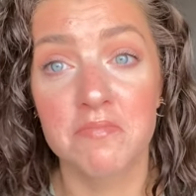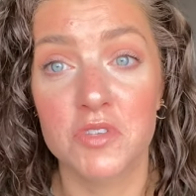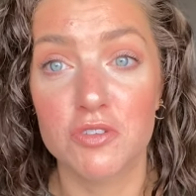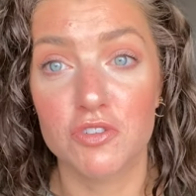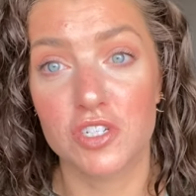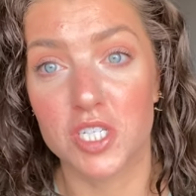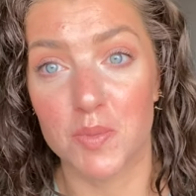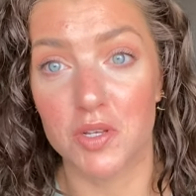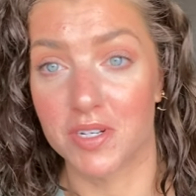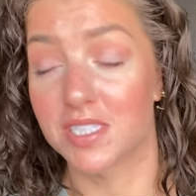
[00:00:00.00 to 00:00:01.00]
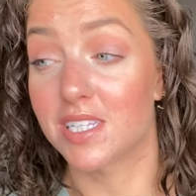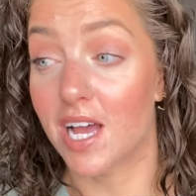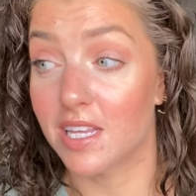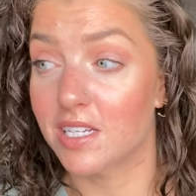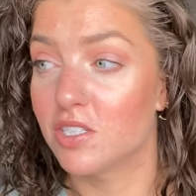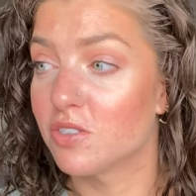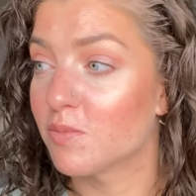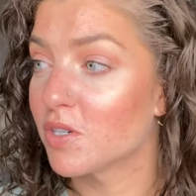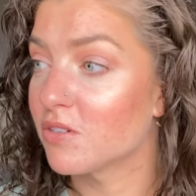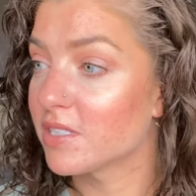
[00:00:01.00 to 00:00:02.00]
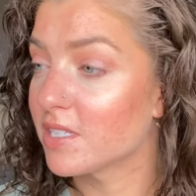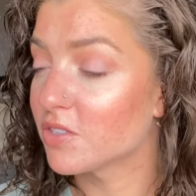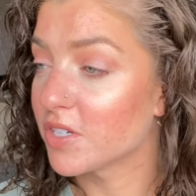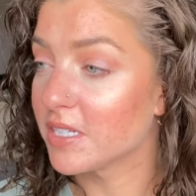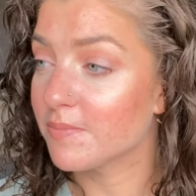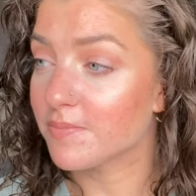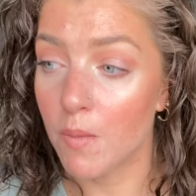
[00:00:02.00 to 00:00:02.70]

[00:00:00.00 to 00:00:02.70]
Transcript: Those are just some of the reasons I like to use a mineral sunscreen.